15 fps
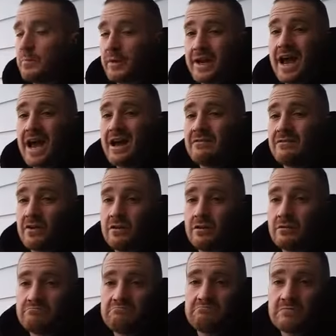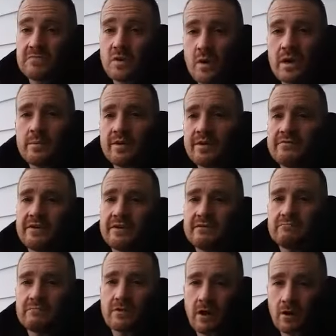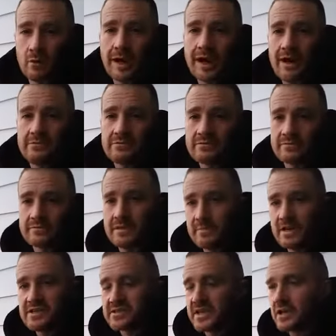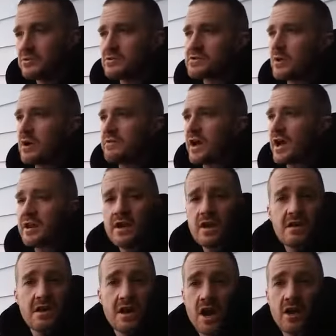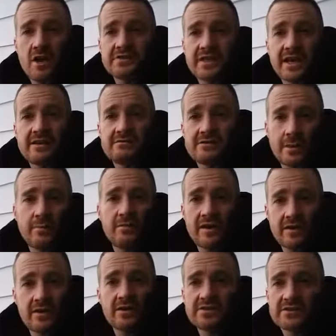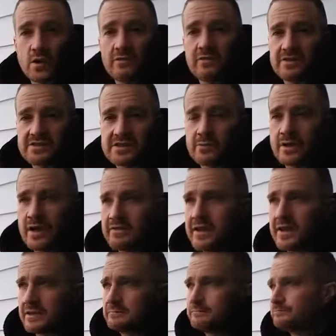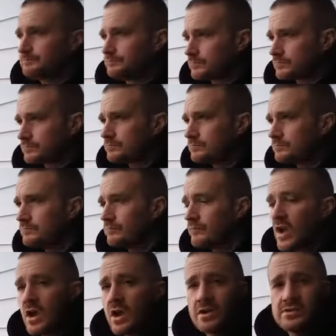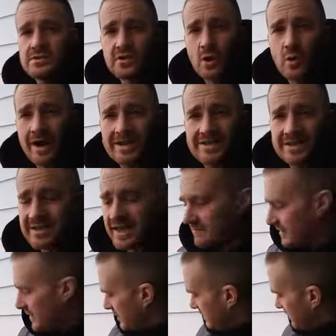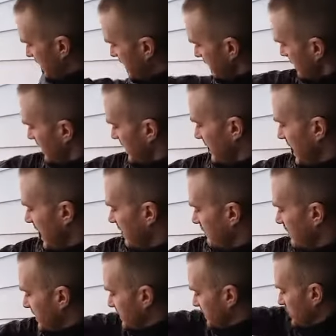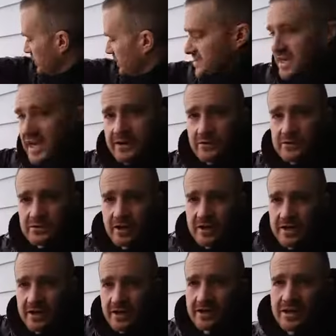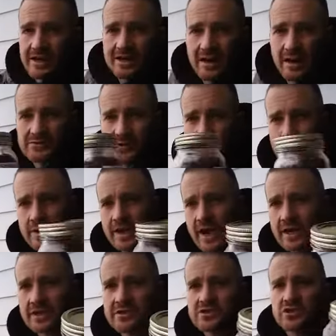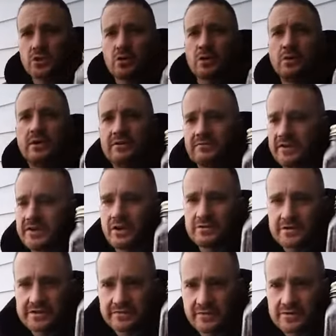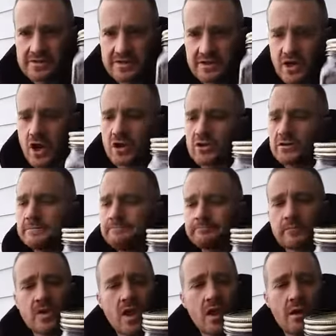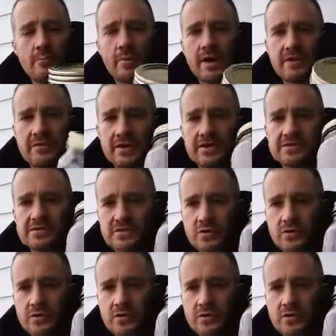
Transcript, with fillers: But I have uh, quite a bit of it around in my cellar, so I thought oh, I'll take some of it and I'll stove it and see what I think. So I did that very thing, and I have my two containers right here. Now I was hoping I could show you on the video the difference in color but the